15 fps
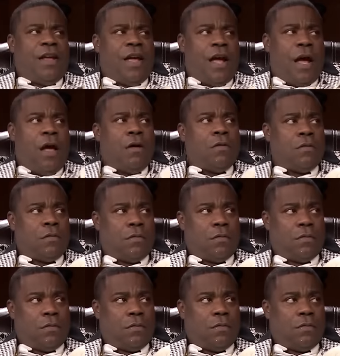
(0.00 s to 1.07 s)
of hair?
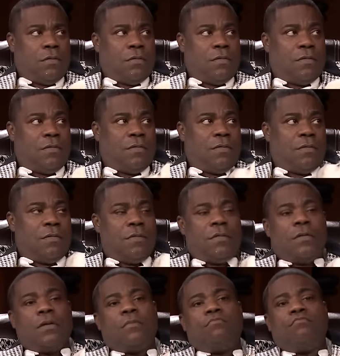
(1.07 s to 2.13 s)
Mohair.
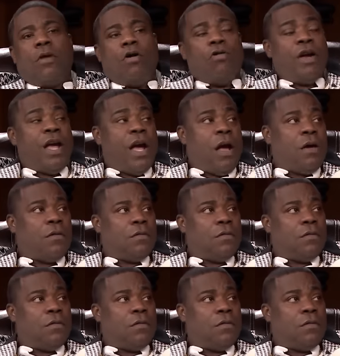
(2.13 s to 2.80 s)
Mohair.